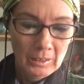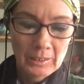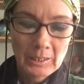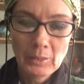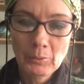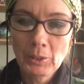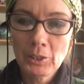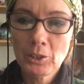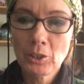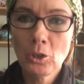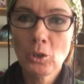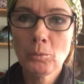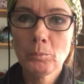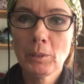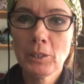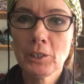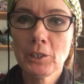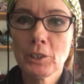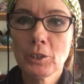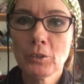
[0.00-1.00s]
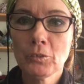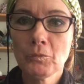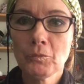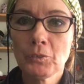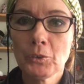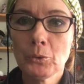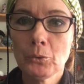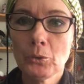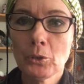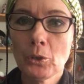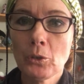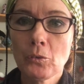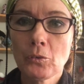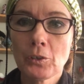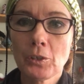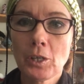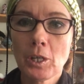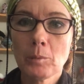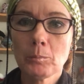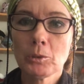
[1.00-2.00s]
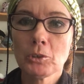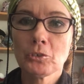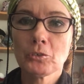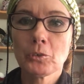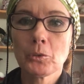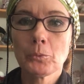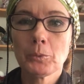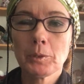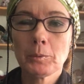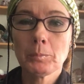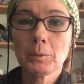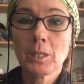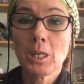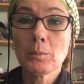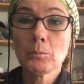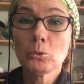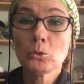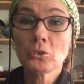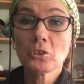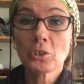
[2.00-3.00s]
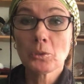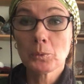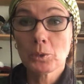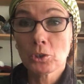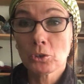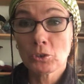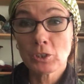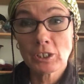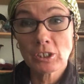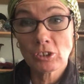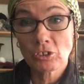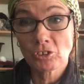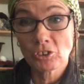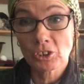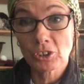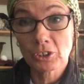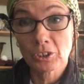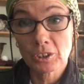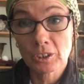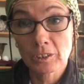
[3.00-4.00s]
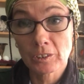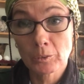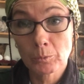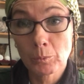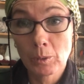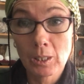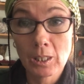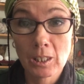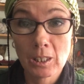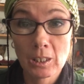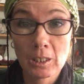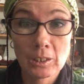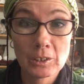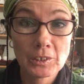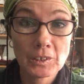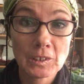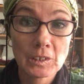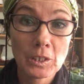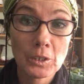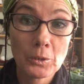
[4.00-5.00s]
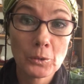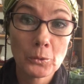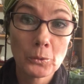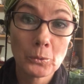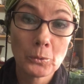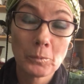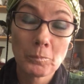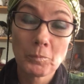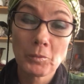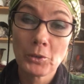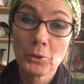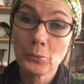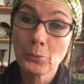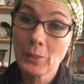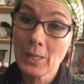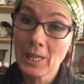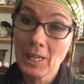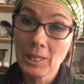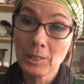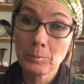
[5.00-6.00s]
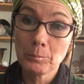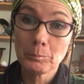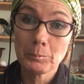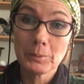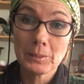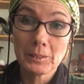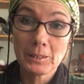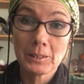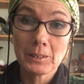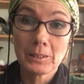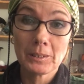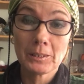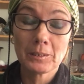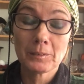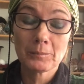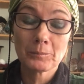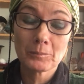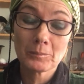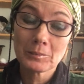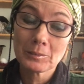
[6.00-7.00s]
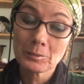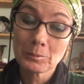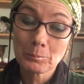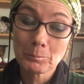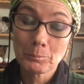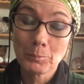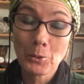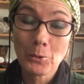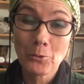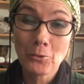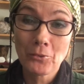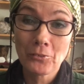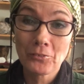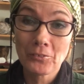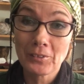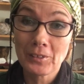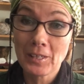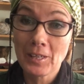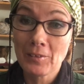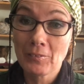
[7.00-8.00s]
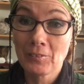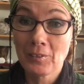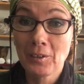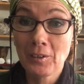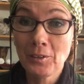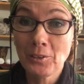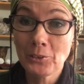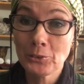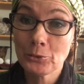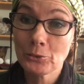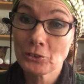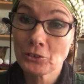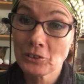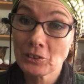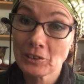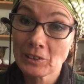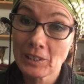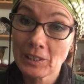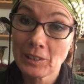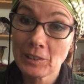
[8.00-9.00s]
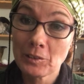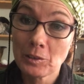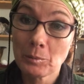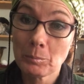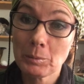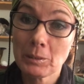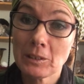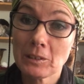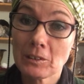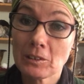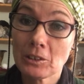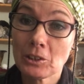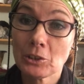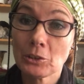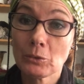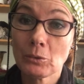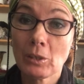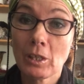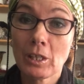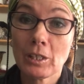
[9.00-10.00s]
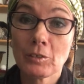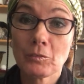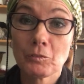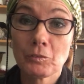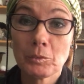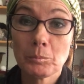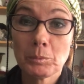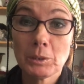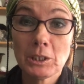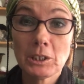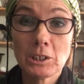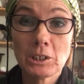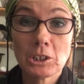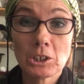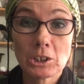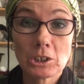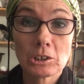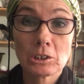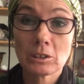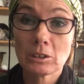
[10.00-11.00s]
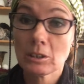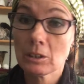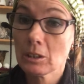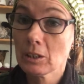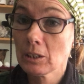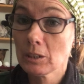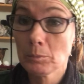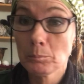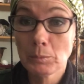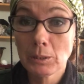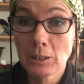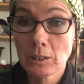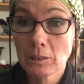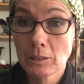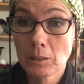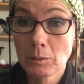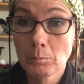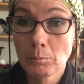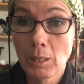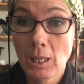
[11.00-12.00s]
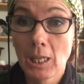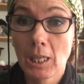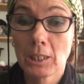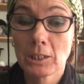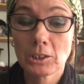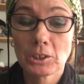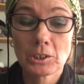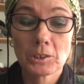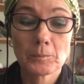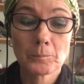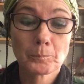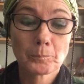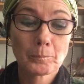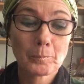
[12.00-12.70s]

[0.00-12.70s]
Now, I know many of you know that I'm a Druid, but I'm also a Christian as well. So you can be both together. You just take the bits that you like from each and mix and match.